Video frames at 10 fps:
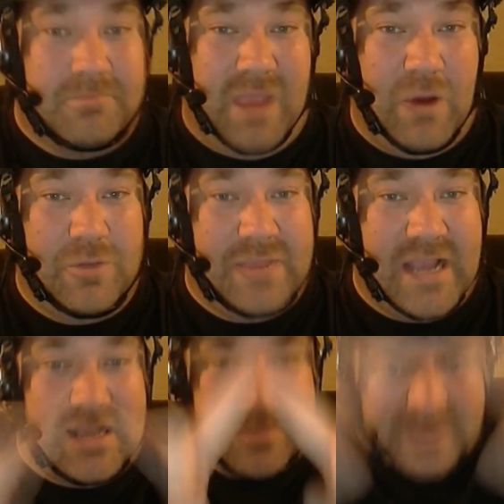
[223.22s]
Bear with me,
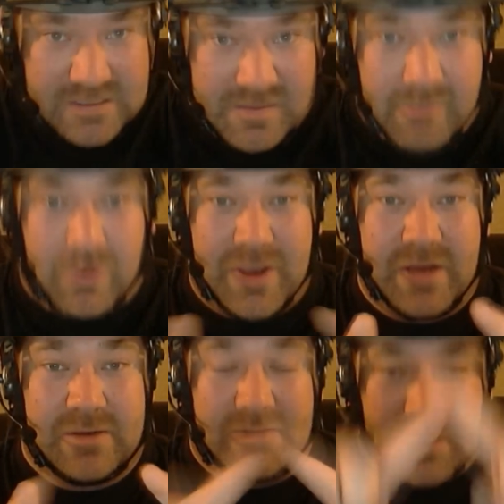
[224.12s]
guys. I'm getting to my point
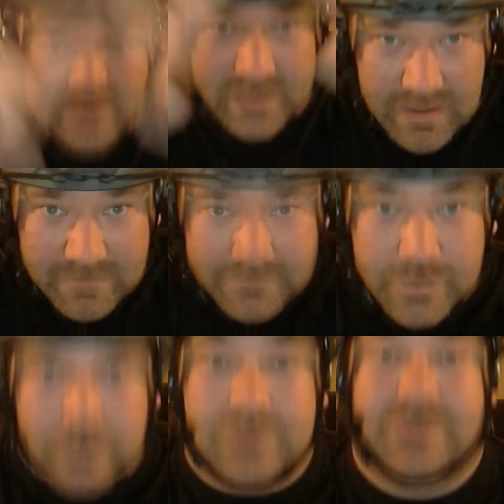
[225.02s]
here. It's all going to come
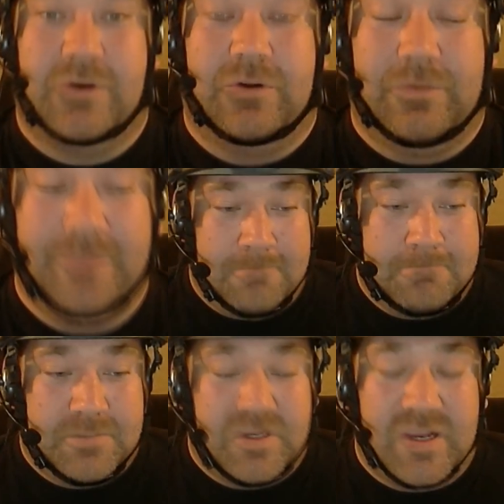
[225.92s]
full circle.
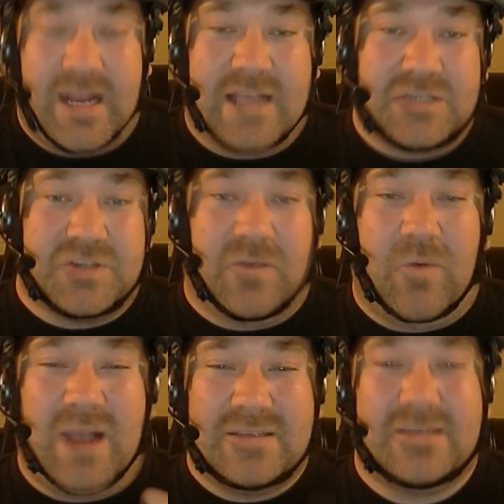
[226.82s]
So you got to ask yourself,
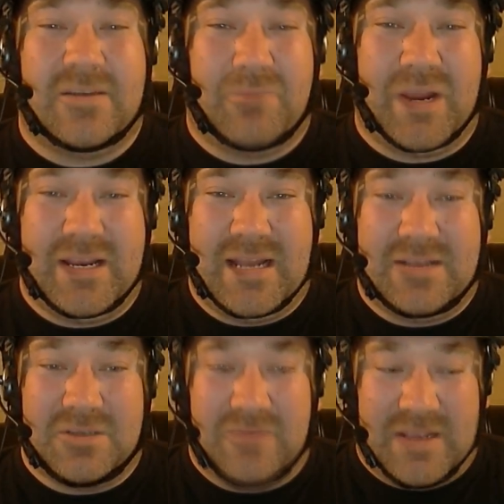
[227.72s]
why is this stuff breaking
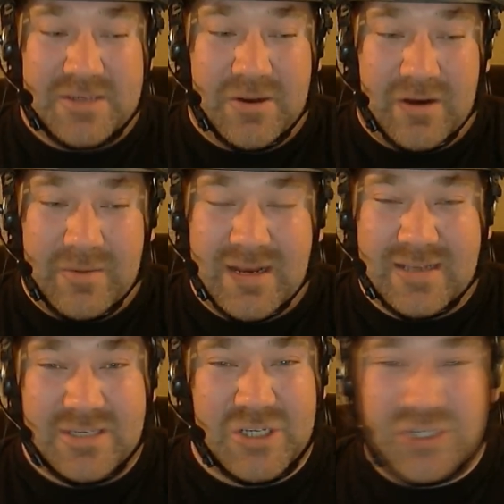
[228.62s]
down so fast? You know what I mean?
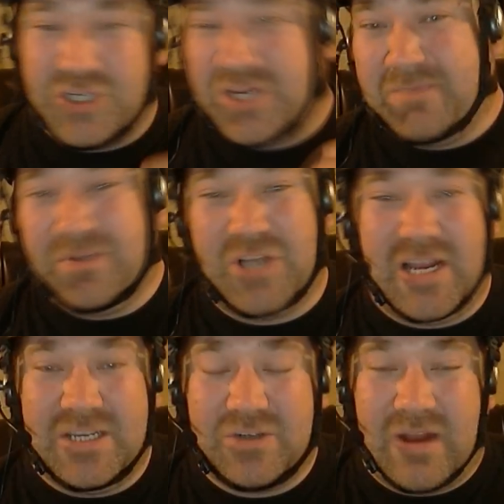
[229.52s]
Is it just cheap
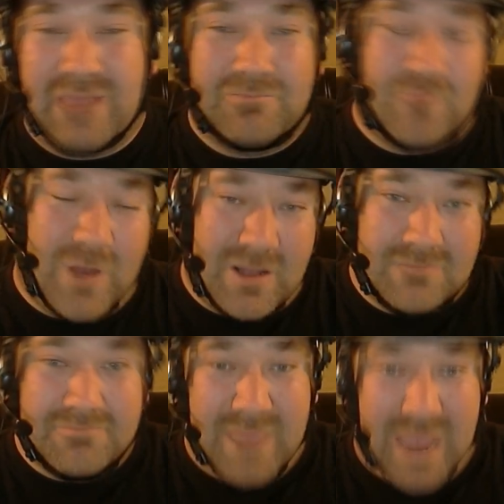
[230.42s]
Chinese crap?
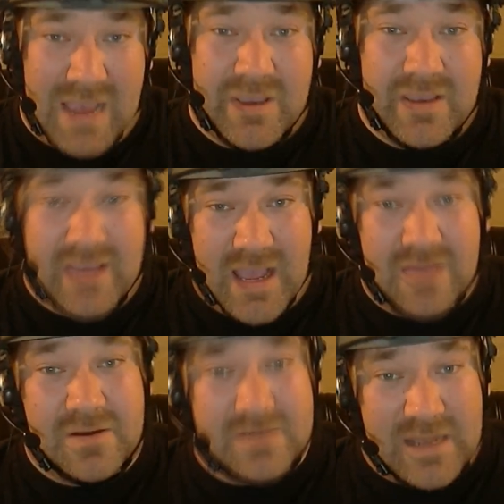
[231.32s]
Well, maybe. Yeah,
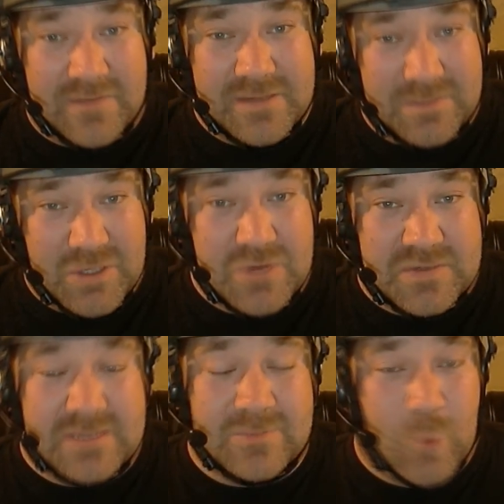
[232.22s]
there's definitely some
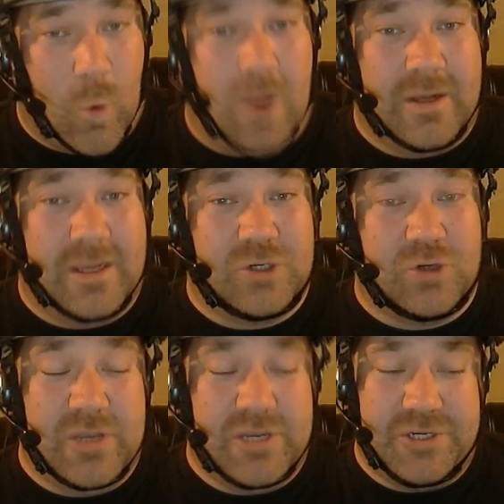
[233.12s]
QC, some quality
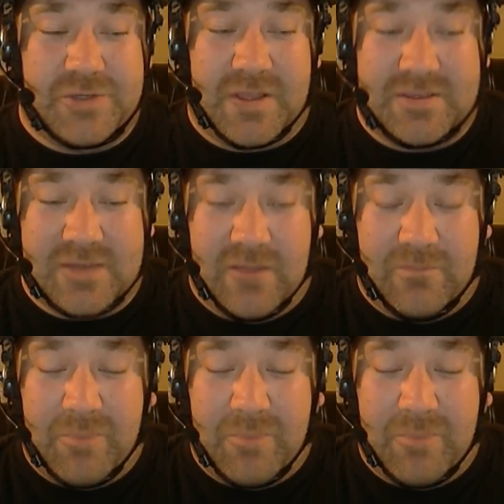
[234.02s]
control issues on this stuff.